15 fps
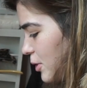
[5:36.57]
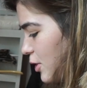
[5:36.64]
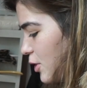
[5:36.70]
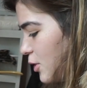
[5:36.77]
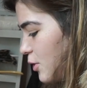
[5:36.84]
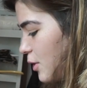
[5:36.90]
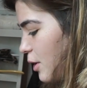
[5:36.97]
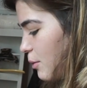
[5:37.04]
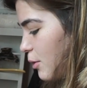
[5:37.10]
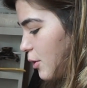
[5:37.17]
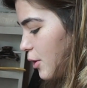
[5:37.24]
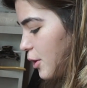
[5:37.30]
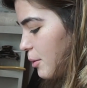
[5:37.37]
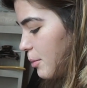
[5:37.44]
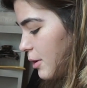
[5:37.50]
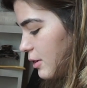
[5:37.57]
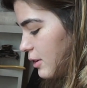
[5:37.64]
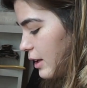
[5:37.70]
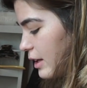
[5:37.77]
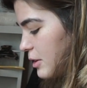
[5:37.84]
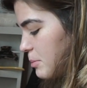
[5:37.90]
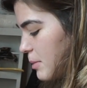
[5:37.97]
cute. I wrote her a
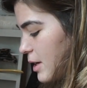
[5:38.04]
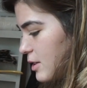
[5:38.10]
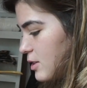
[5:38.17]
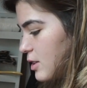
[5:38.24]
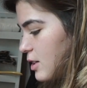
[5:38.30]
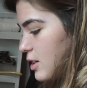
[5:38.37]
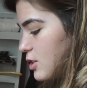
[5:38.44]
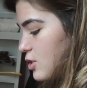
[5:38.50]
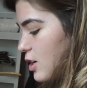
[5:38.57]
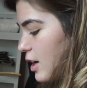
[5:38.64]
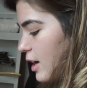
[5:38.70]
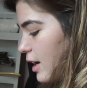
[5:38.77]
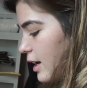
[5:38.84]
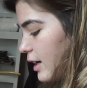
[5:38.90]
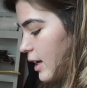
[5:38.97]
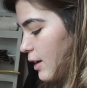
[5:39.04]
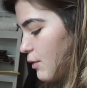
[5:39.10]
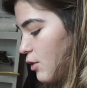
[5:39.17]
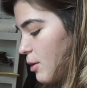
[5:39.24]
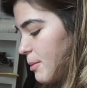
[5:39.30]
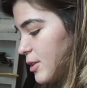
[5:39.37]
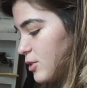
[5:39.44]
personalized message and gave her
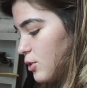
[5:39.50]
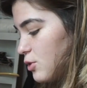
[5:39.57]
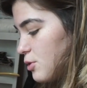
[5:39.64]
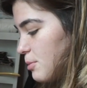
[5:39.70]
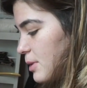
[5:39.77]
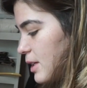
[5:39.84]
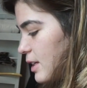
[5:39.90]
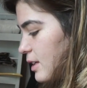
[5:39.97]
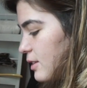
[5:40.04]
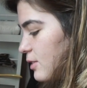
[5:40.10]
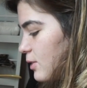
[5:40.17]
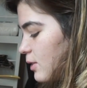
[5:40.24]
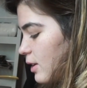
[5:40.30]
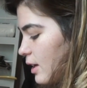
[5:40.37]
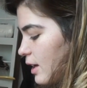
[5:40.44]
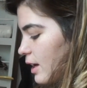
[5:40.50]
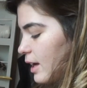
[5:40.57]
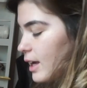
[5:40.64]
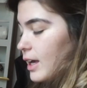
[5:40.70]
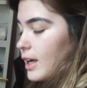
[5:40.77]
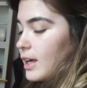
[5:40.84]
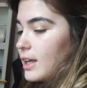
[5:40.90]
all my social medias,
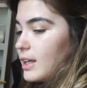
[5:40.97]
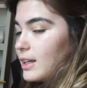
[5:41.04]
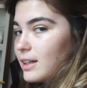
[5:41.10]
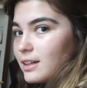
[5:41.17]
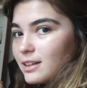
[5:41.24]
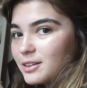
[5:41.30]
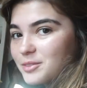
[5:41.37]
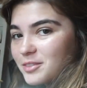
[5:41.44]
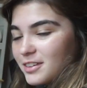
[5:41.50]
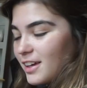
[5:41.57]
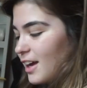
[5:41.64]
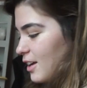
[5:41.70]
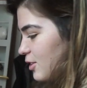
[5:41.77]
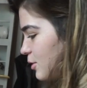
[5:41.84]
and yeah.